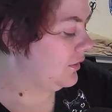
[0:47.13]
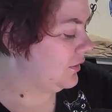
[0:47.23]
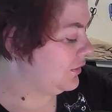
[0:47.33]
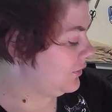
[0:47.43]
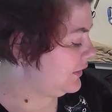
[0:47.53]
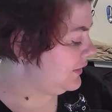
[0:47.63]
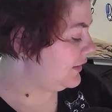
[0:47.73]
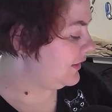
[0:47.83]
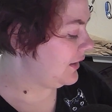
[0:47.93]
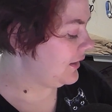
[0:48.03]
So let's
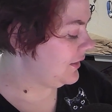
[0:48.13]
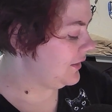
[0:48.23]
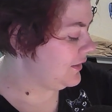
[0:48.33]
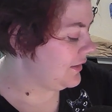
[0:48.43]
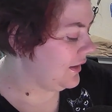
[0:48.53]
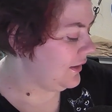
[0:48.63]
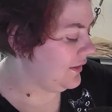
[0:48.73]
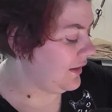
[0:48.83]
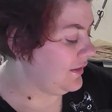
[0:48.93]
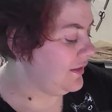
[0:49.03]
set that to the side because
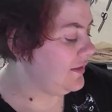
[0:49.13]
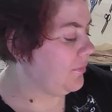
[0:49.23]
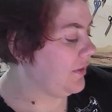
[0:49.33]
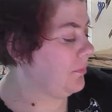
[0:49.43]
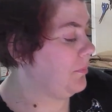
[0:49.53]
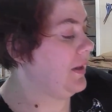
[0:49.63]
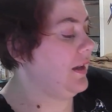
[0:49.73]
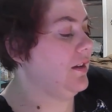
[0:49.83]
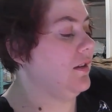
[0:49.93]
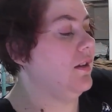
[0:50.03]
I see something
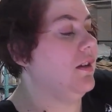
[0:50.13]
big.